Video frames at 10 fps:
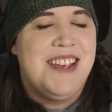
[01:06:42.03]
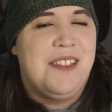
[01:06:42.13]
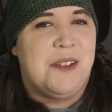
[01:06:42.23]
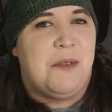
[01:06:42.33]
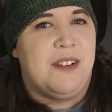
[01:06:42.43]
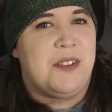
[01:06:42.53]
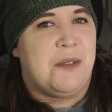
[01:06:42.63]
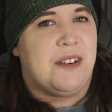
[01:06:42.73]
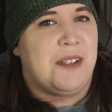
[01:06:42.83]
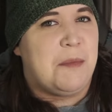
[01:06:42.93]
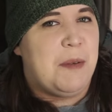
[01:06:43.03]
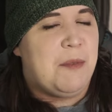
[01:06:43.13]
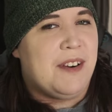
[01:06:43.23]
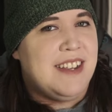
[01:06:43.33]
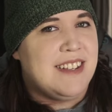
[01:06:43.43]
The ones who are a little bit
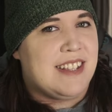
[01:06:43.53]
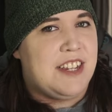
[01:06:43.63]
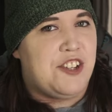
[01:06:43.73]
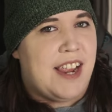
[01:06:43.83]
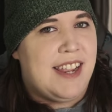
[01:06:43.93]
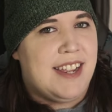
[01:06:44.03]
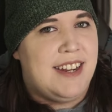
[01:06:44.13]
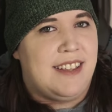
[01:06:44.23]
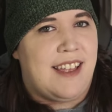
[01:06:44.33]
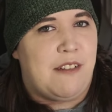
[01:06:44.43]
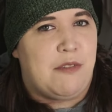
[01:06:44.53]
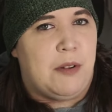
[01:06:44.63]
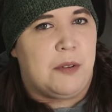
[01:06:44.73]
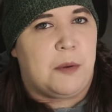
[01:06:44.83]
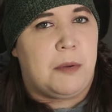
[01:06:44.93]
more easily shaken and, like,
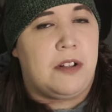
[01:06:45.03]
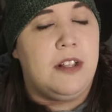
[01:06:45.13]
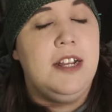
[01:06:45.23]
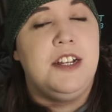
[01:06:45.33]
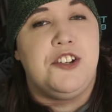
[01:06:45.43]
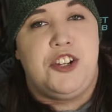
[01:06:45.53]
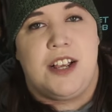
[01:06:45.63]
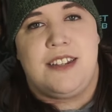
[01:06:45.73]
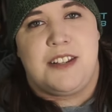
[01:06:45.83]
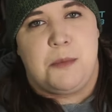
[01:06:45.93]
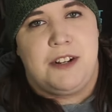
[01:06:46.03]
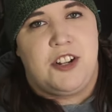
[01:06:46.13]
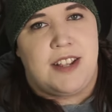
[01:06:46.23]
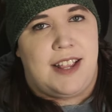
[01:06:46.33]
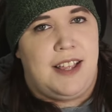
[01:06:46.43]
vulnerable. Just as much
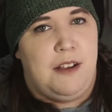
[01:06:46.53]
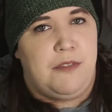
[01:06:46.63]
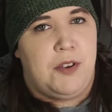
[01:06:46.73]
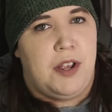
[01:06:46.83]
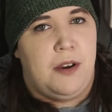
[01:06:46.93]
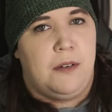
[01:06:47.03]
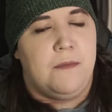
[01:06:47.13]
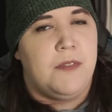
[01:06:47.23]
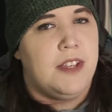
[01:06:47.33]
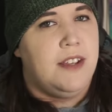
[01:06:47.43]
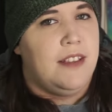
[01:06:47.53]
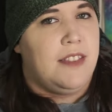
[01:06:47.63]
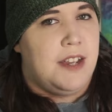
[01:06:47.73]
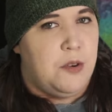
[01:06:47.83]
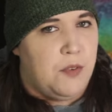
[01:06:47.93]
as I love, you know,
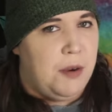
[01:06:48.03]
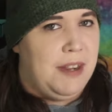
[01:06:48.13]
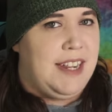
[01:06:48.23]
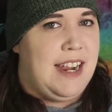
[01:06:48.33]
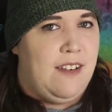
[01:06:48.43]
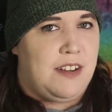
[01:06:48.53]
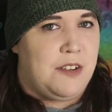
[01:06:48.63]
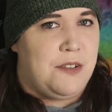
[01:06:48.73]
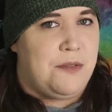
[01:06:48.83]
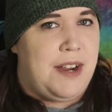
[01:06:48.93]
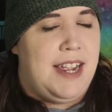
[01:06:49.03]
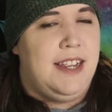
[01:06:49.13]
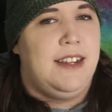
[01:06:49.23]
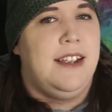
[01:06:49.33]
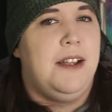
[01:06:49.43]
the heroic characters,
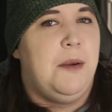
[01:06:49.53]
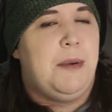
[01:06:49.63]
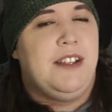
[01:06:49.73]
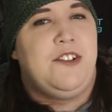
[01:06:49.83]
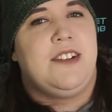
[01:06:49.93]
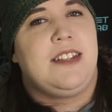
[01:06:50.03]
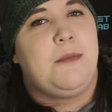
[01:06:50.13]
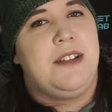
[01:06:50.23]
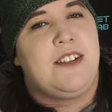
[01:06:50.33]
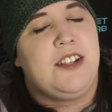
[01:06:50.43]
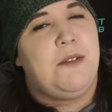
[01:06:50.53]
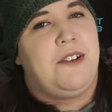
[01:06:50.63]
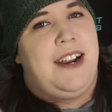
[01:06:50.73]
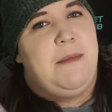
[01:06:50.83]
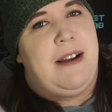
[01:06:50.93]
right? But there's just something so
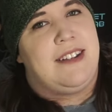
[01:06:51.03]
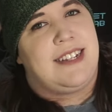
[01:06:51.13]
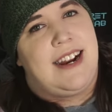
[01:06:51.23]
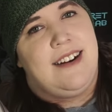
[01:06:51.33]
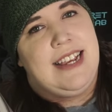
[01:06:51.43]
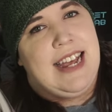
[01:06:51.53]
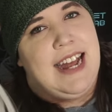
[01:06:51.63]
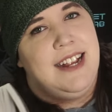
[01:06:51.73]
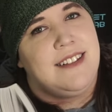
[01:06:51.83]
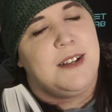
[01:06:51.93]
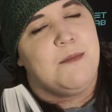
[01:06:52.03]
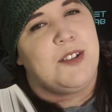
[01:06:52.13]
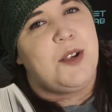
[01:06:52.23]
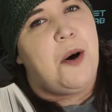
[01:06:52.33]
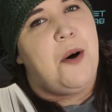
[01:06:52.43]
great about a scaredy cat. Something
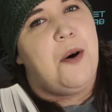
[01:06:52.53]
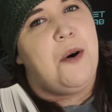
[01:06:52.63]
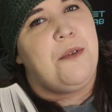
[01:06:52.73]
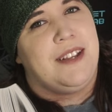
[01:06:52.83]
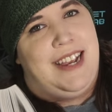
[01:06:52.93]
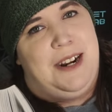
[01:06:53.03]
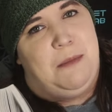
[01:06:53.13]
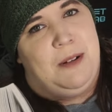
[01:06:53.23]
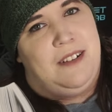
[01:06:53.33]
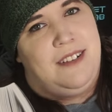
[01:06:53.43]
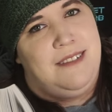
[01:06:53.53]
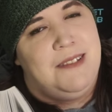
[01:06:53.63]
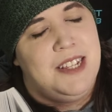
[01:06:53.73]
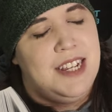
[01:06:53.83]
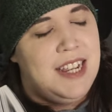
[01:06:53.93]
so relatable.
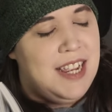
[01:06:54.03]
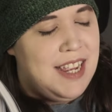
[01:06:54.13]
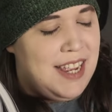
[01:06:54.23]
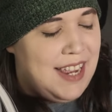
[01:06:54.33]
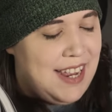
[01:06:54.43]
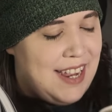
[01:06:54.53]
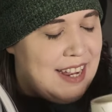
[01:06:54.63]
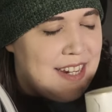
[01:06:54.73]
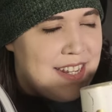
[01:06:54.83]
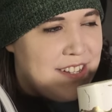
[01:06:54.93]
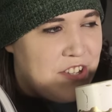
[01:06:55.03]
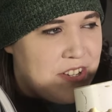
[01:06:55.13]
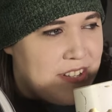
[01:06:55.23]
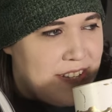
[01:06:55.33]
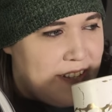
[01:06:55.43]
And he's
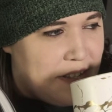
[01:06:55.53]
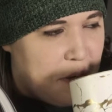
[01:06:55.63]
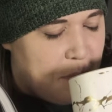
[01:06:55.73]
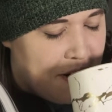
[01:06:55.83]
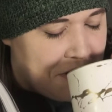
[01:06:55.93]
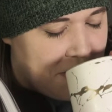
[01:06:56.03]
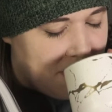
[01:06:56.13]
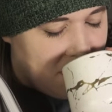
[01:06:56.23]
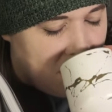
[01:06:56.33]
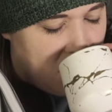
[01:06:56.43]
just, he's so precious.